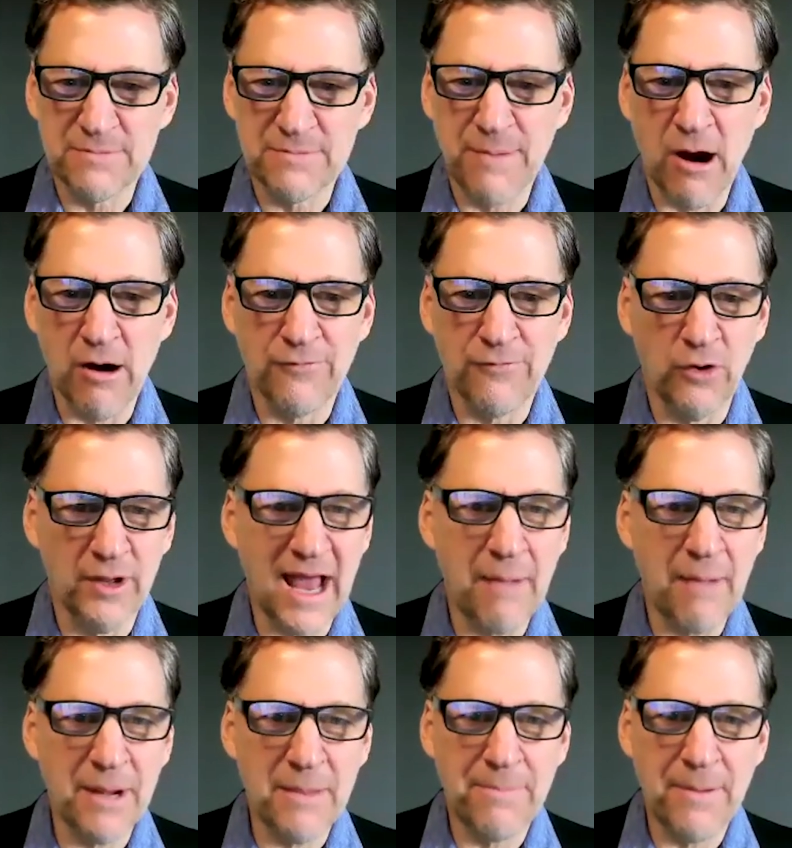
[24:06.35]
It's powerful. And
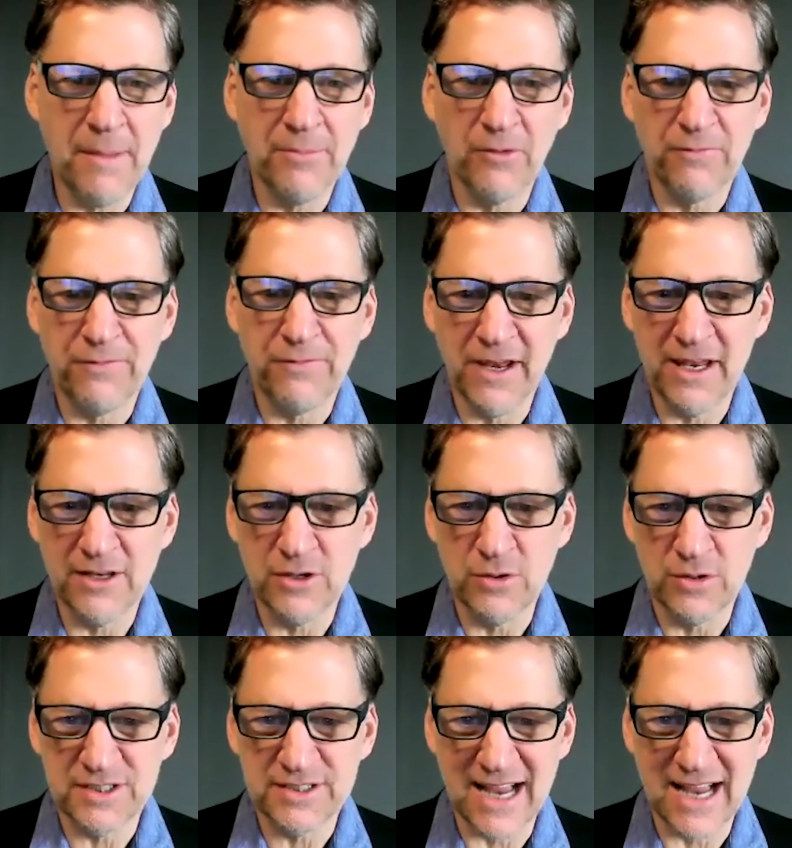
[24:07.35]
how many people fit
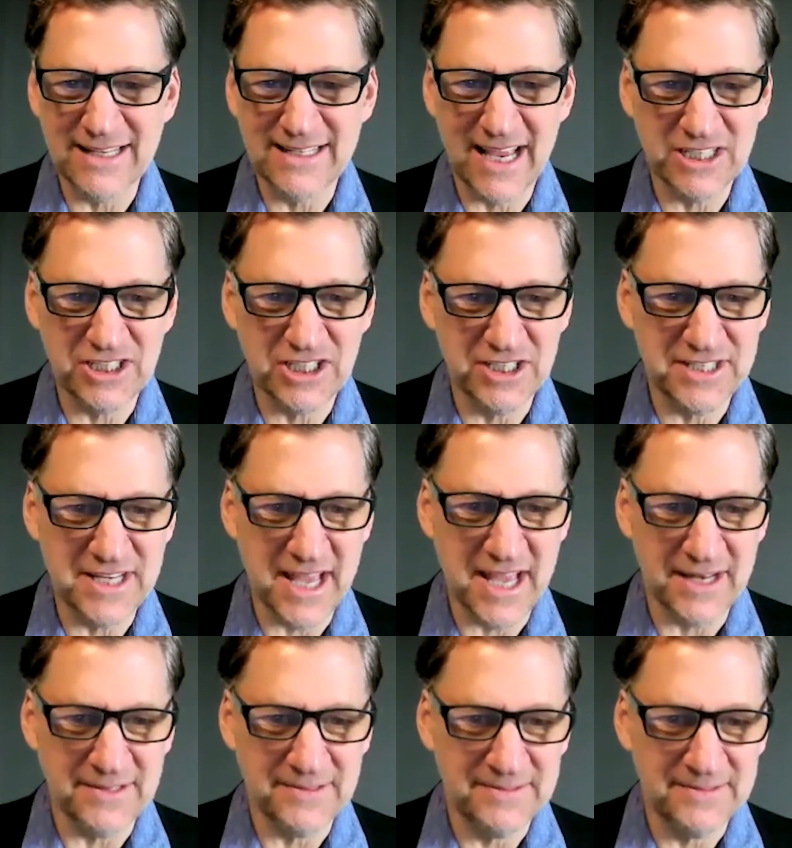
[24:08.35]
into a Citation
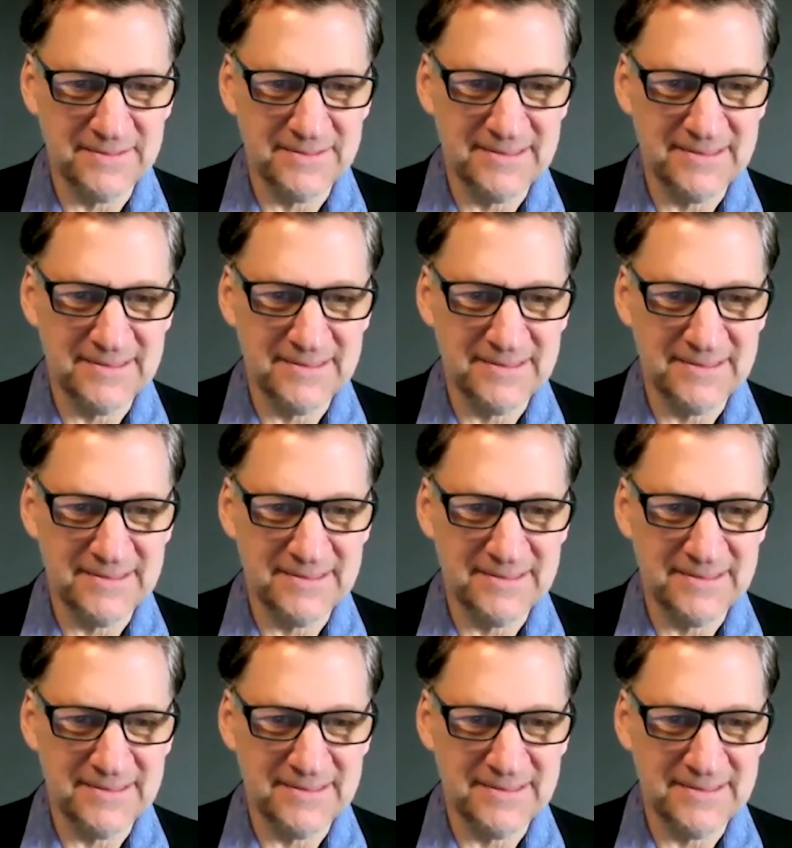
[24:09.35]
10?